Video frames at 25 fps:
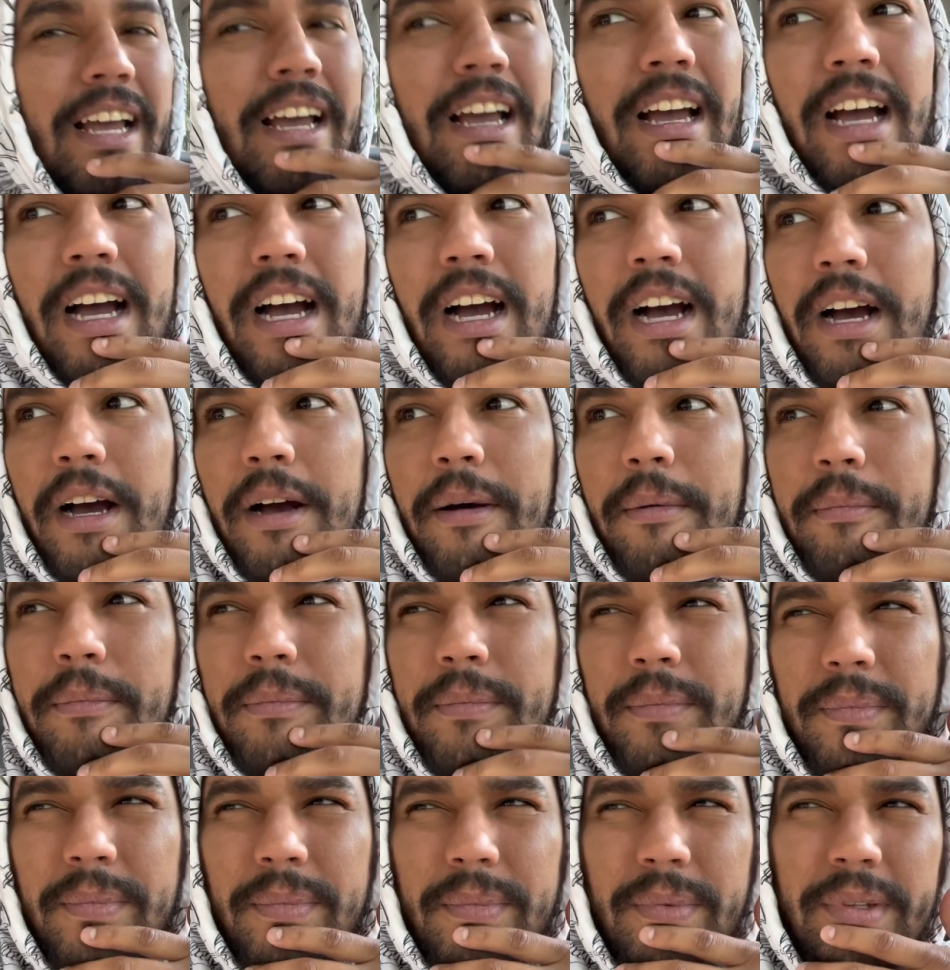to
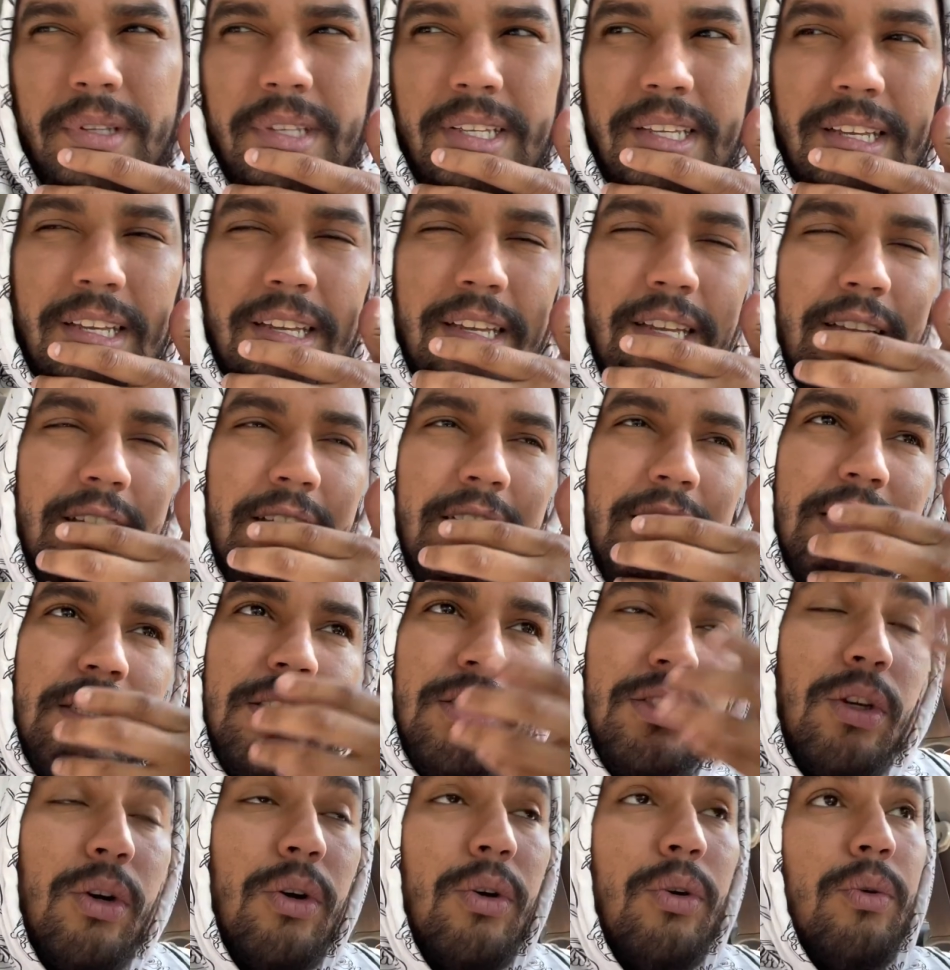
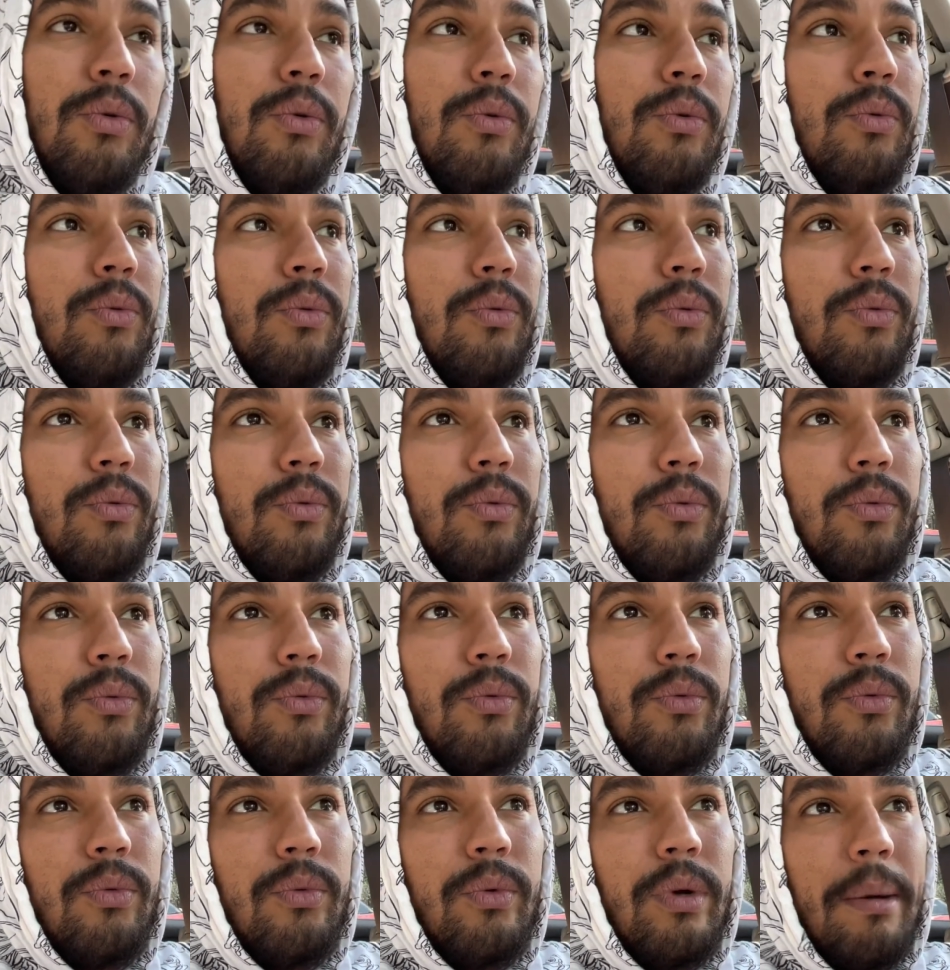so
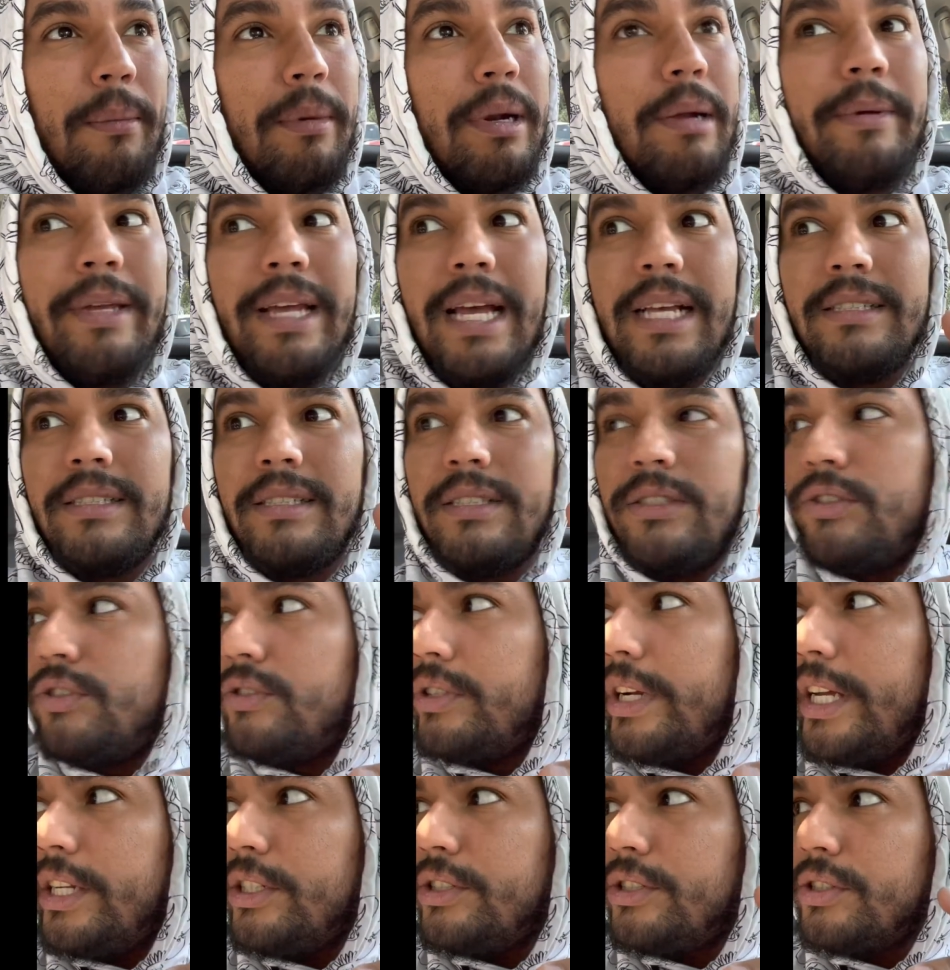I'm gonna be asking
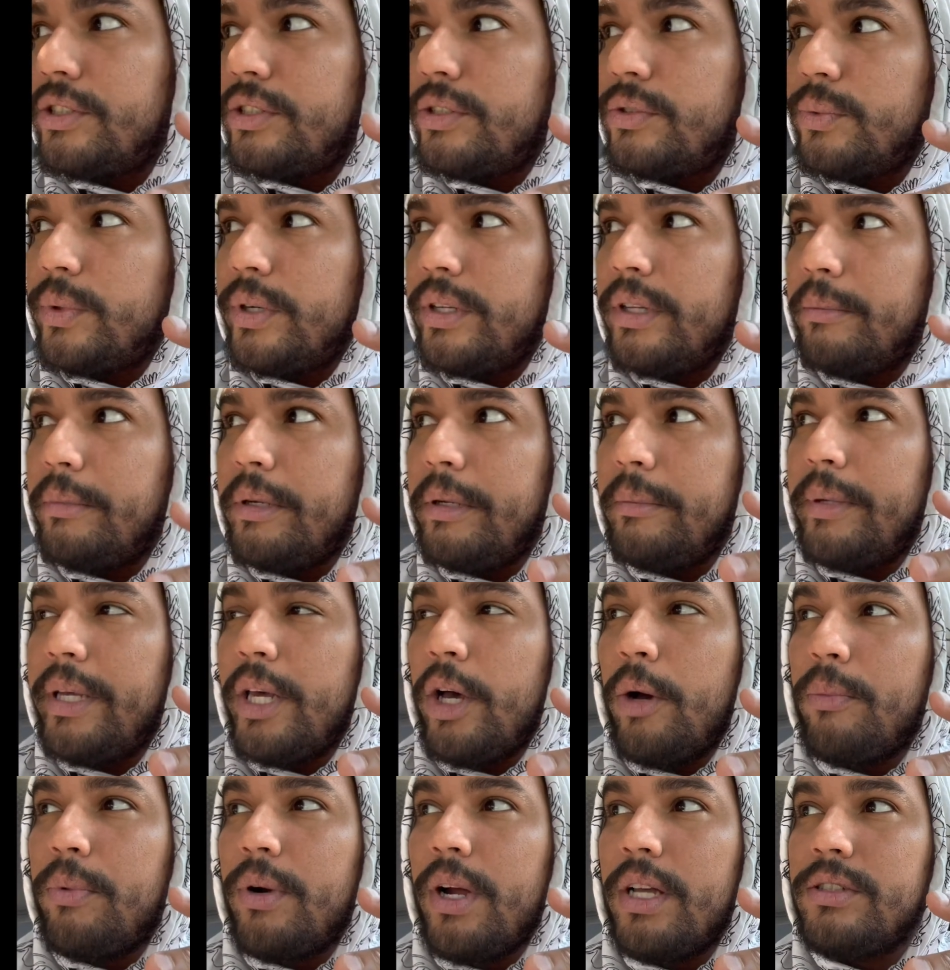strangers where the
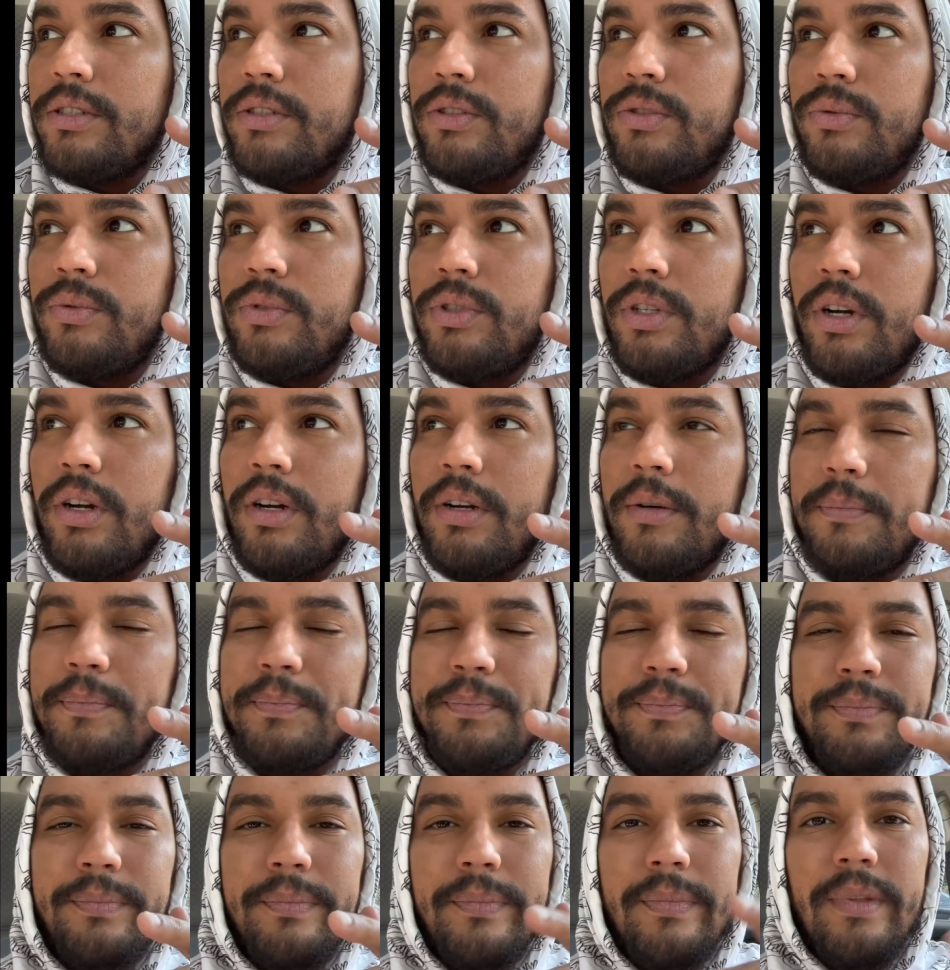BBL prostitutes are,
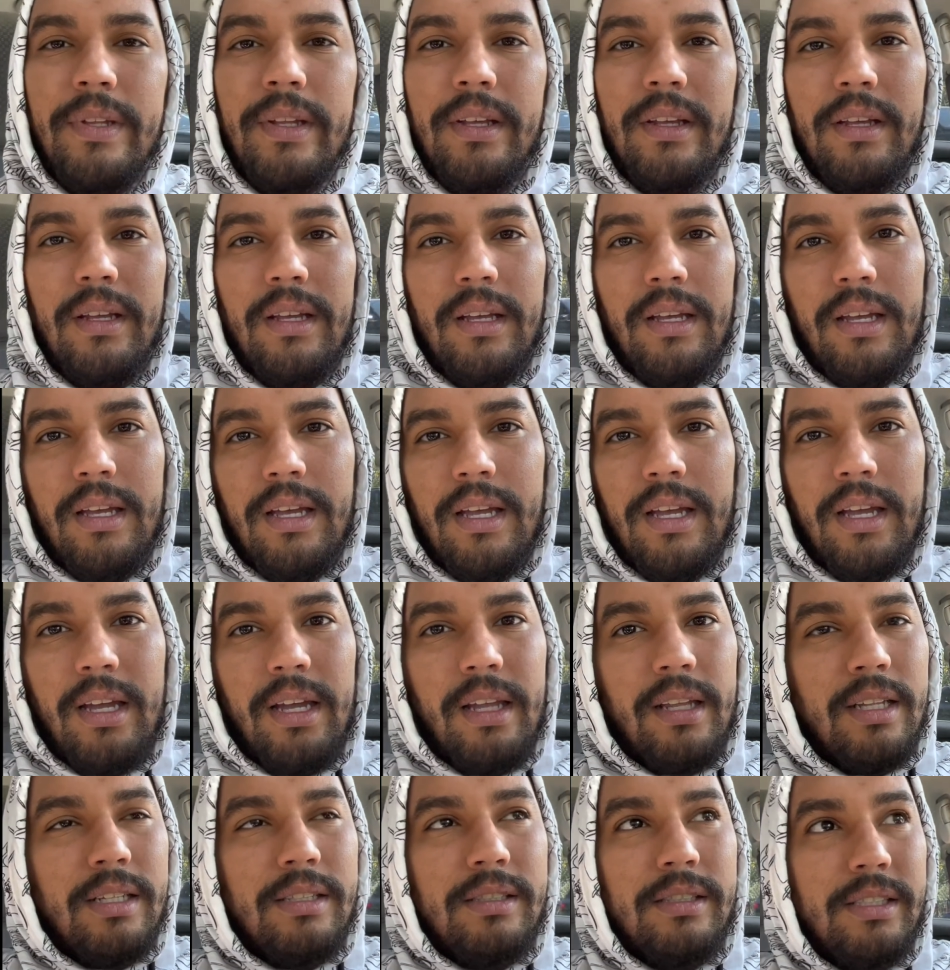
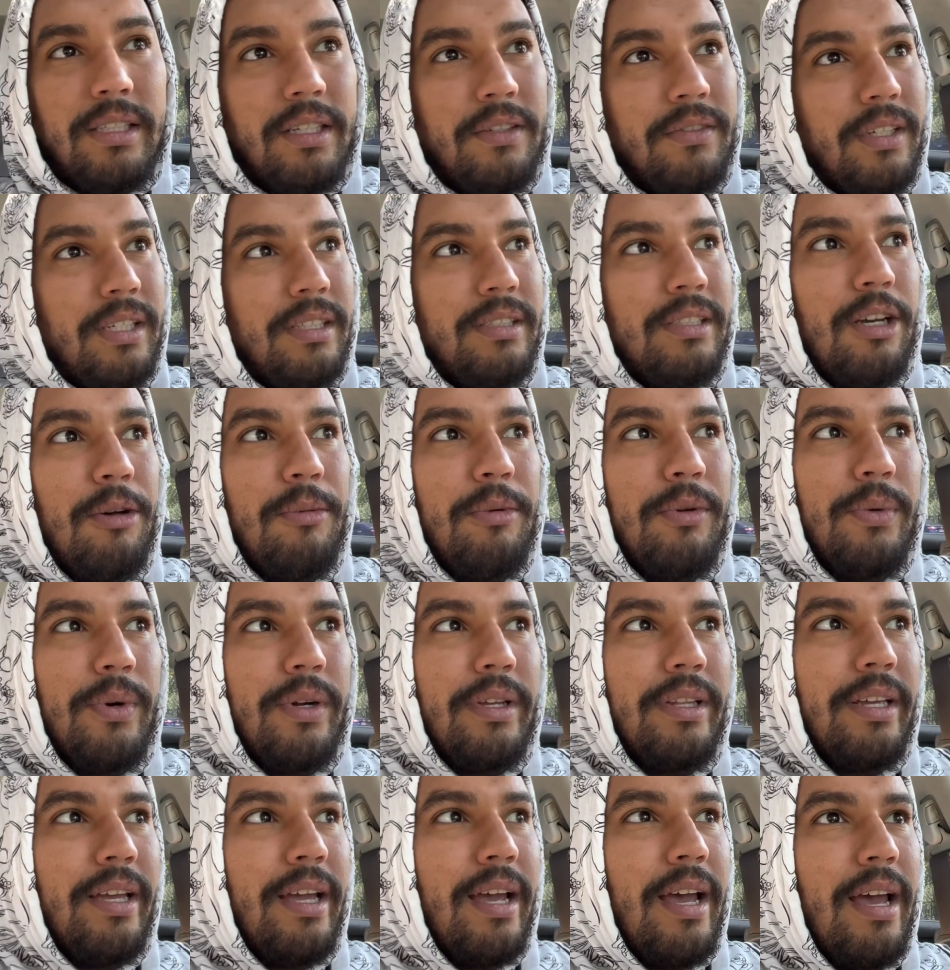and let's see if they tell me where
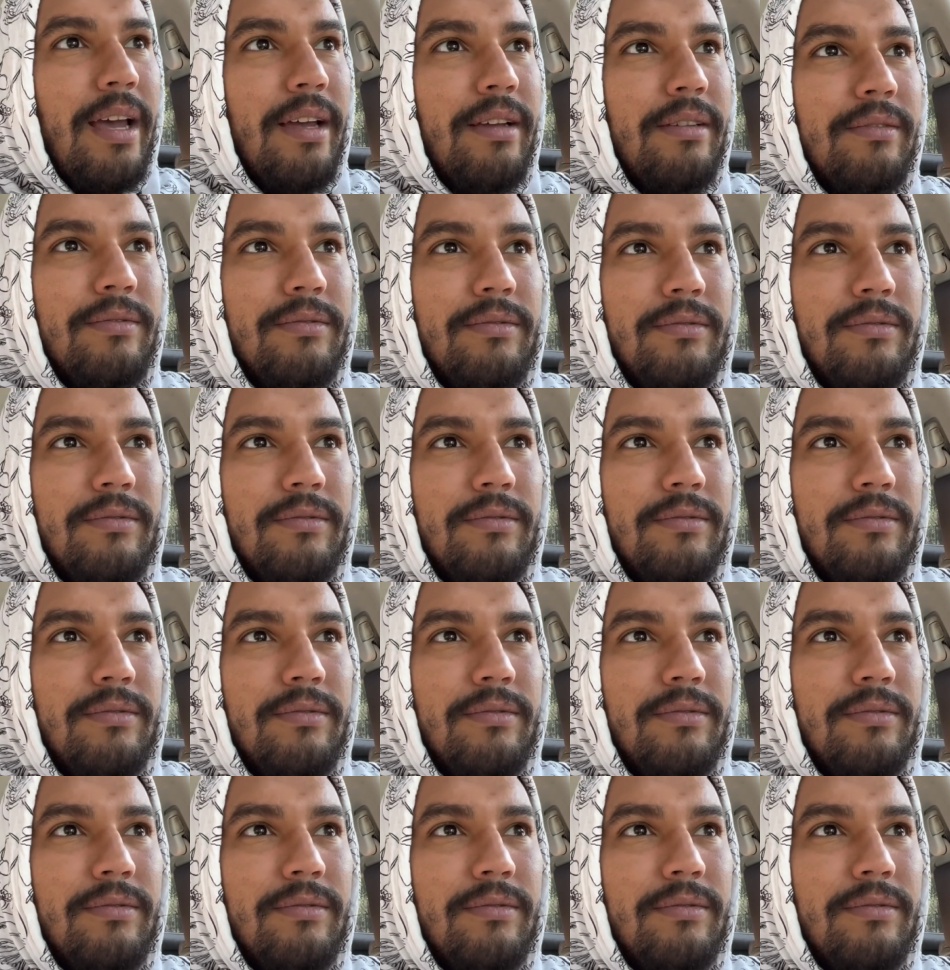they at.